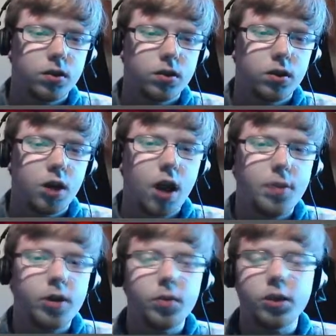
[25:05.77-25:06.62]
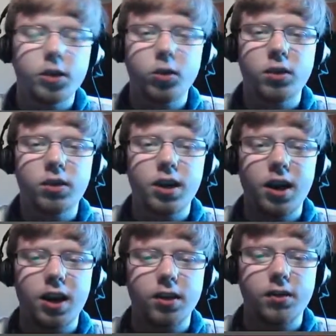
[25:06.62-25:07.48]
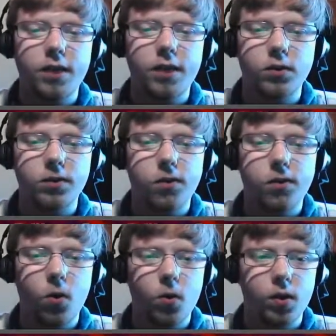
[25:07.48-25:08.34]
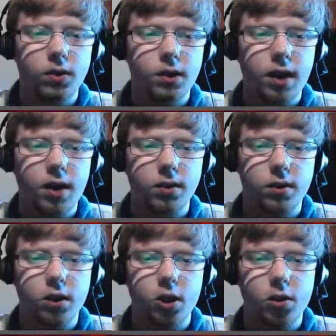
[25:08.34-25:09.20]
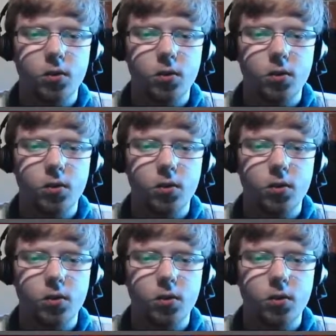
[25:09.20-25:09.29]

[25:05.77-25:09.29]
But we do see its evasion fall once again, so...